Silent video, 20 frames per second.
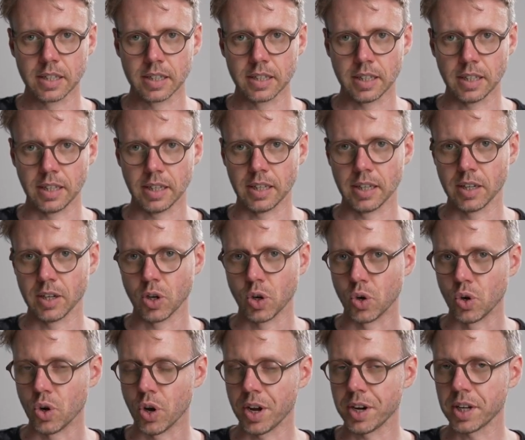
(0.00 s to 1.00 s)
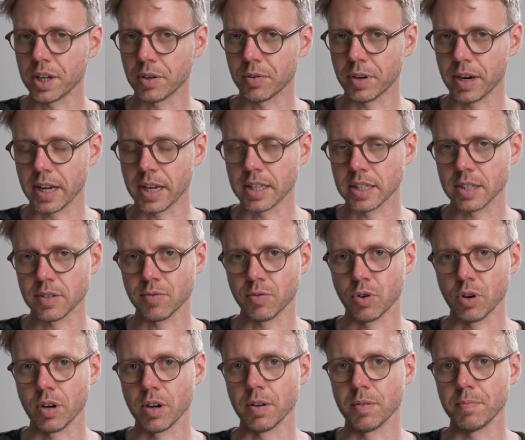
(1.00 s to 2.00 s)
the learning rates
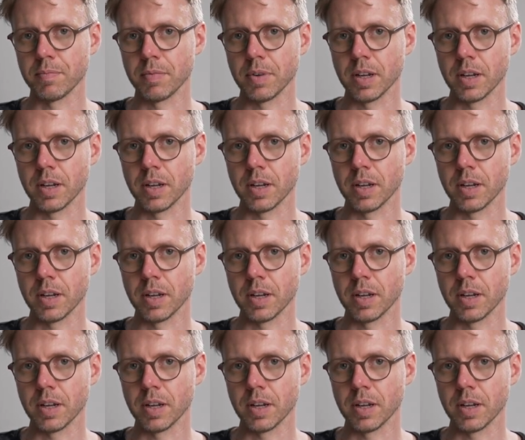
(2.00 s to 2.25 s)
for